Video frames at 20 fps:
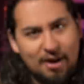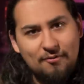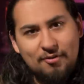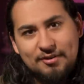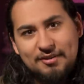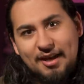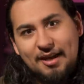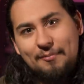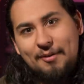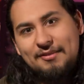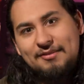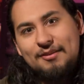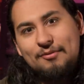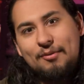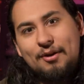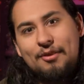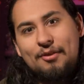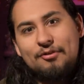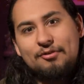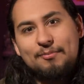every time I see
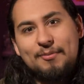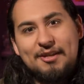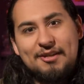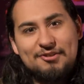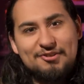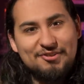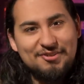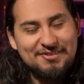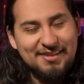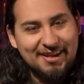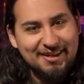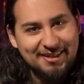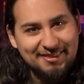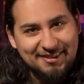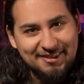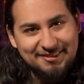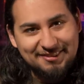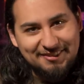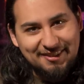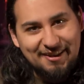one of those miniatures, I get
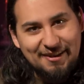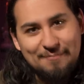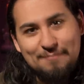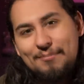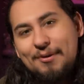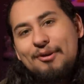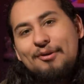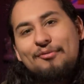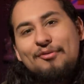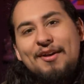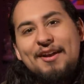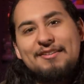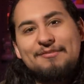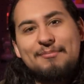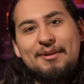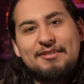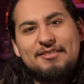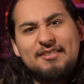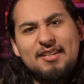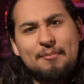the same butterflies
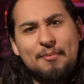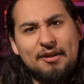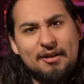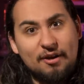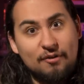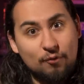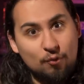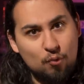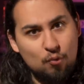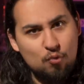in my stomach of,